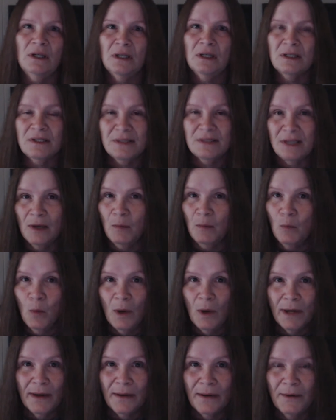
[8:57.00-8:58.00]

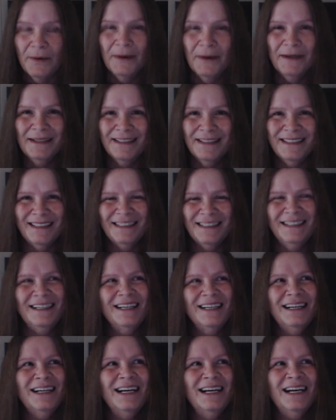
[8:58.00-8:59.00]
somewhere
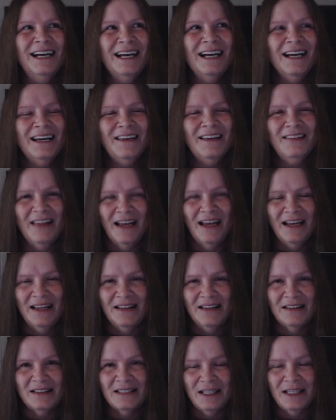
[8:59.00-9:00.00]
in that
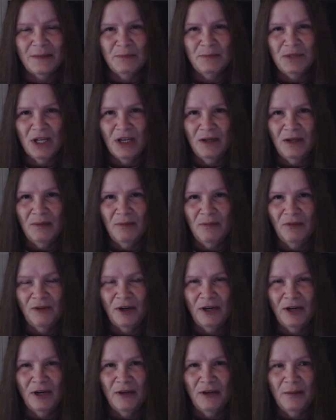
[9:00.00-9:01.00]
same time
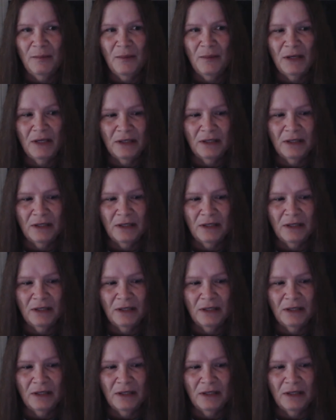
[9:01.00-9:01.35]
frame